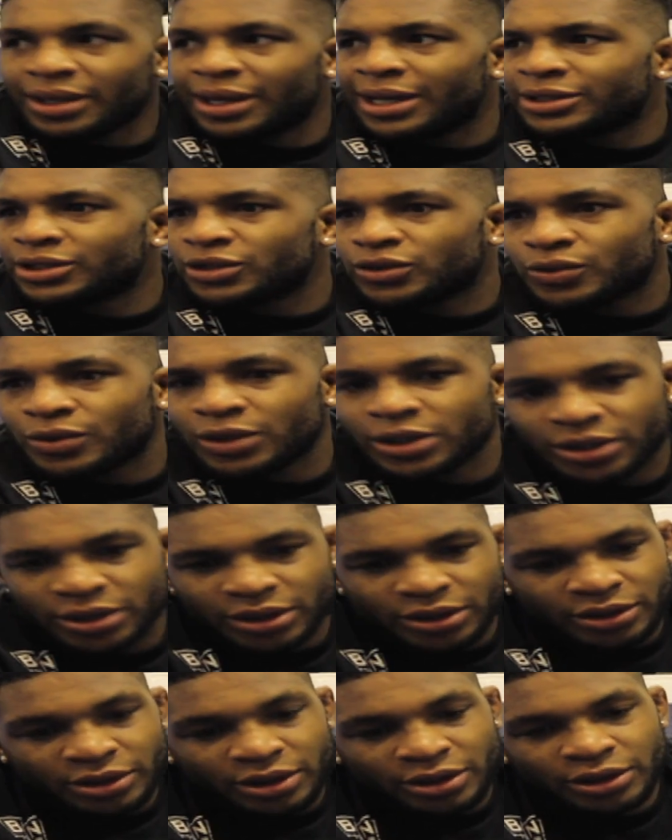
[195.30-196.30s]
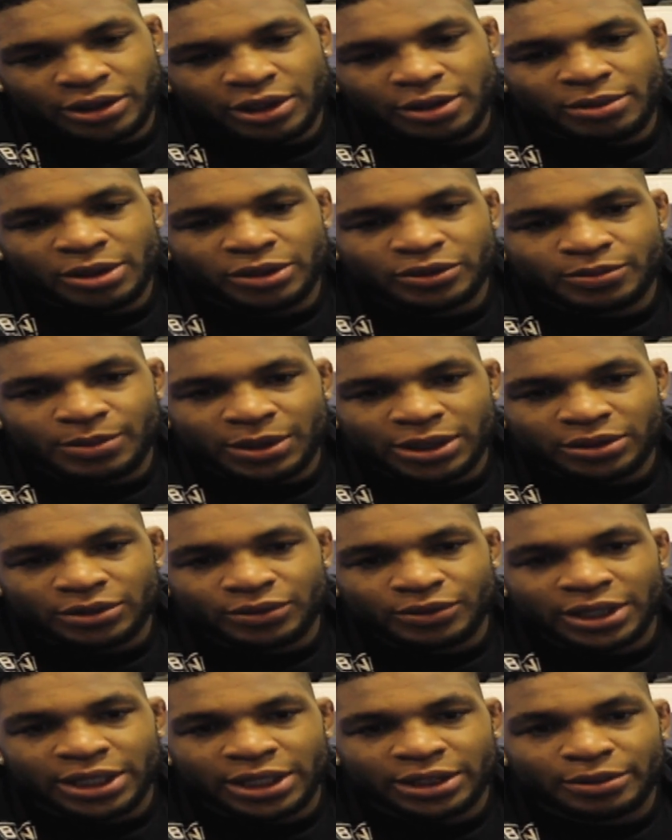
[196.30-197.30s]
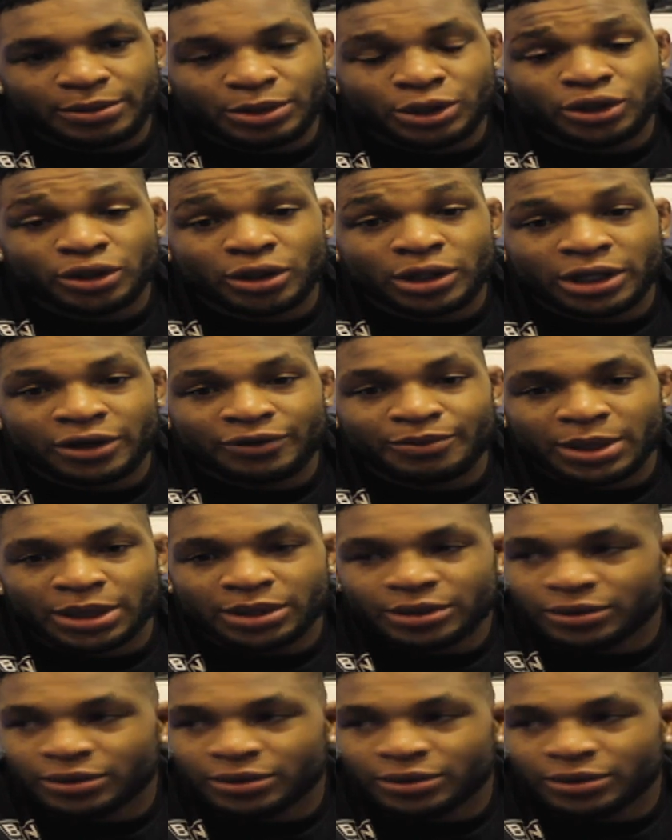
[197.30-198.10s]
I just wanted to, most of my career, the majority of my